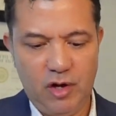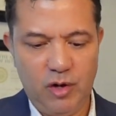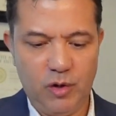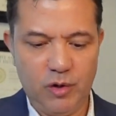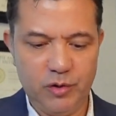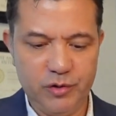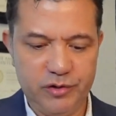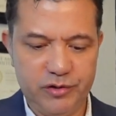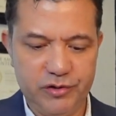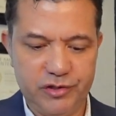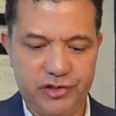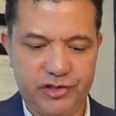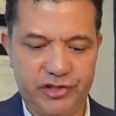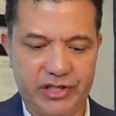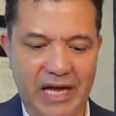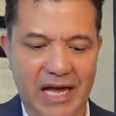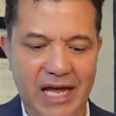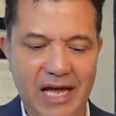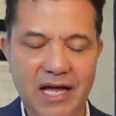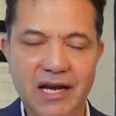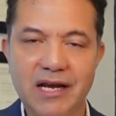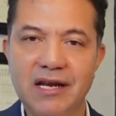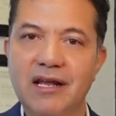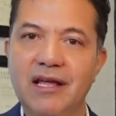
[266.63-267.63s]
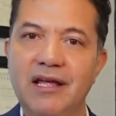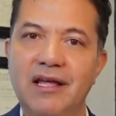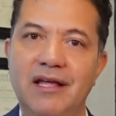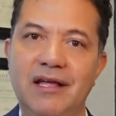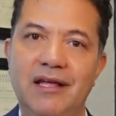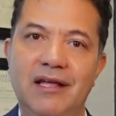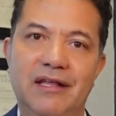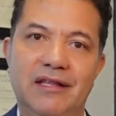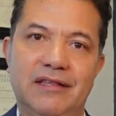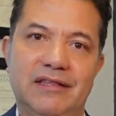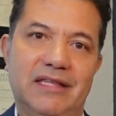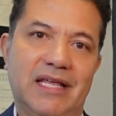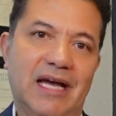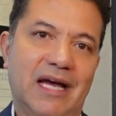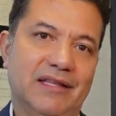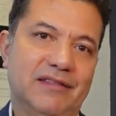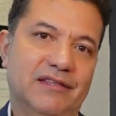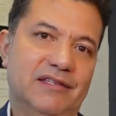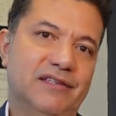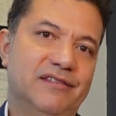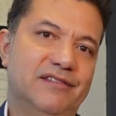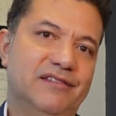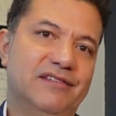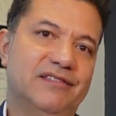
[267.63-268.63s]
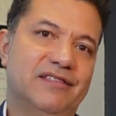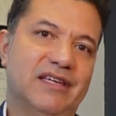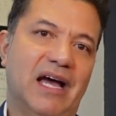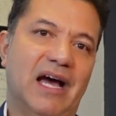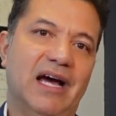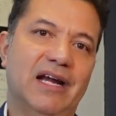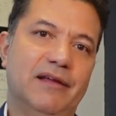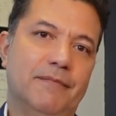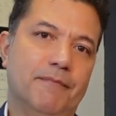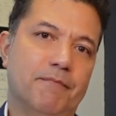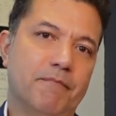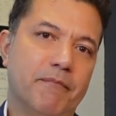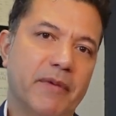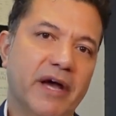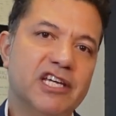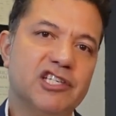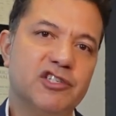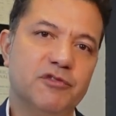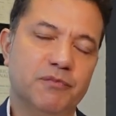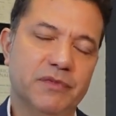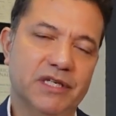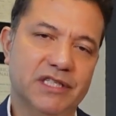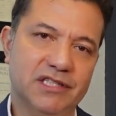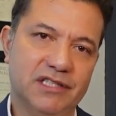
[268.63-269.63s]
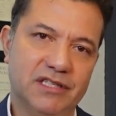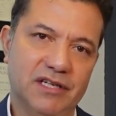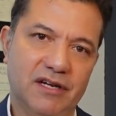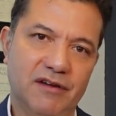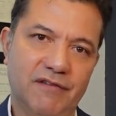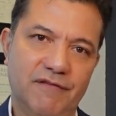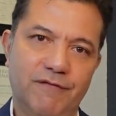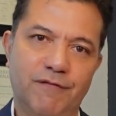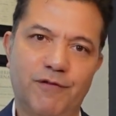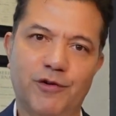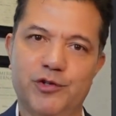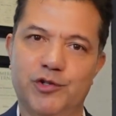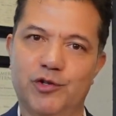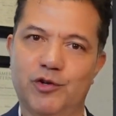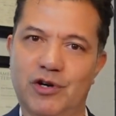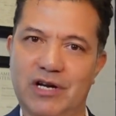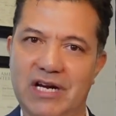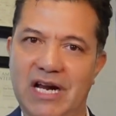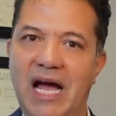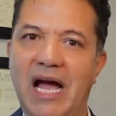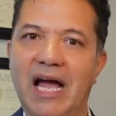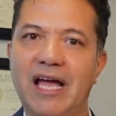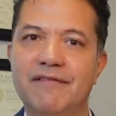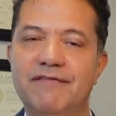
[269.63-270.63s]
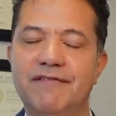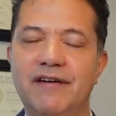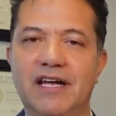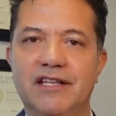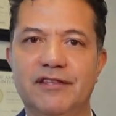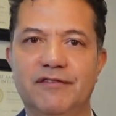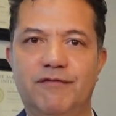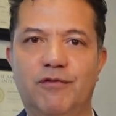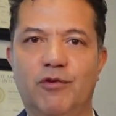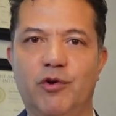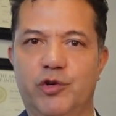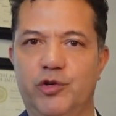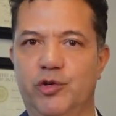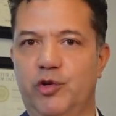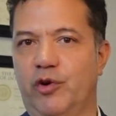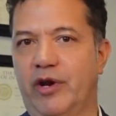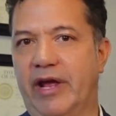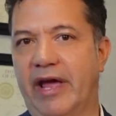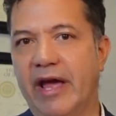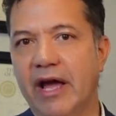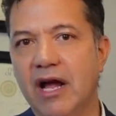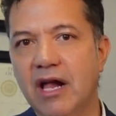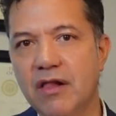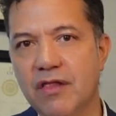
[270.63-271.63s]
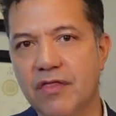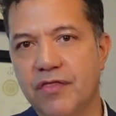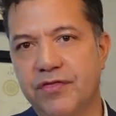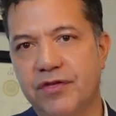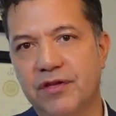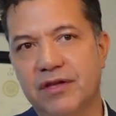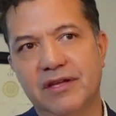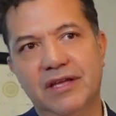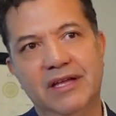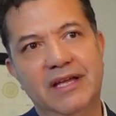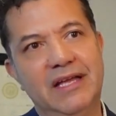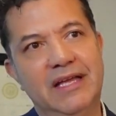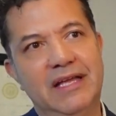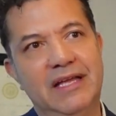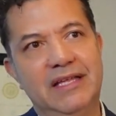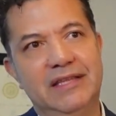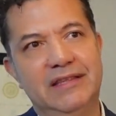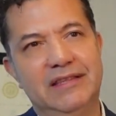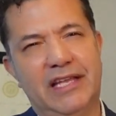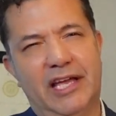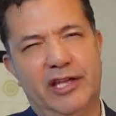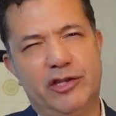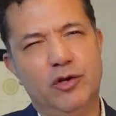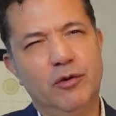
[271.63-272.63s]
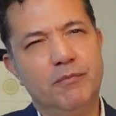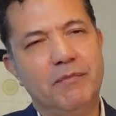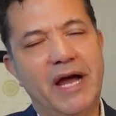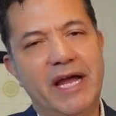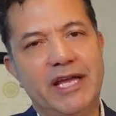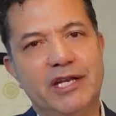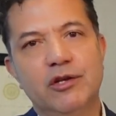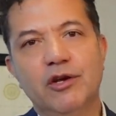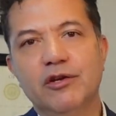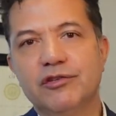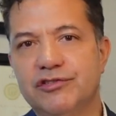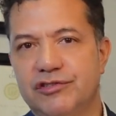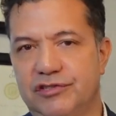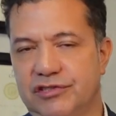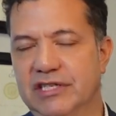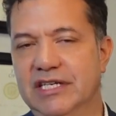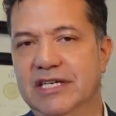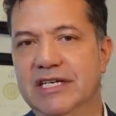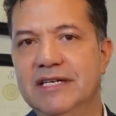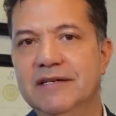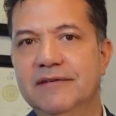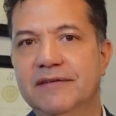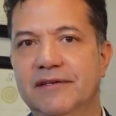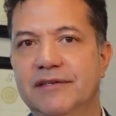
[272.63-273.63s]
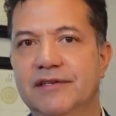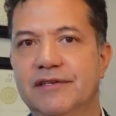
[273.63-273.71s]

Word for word: Understand that this is an investment for your life and for your health that you might not see,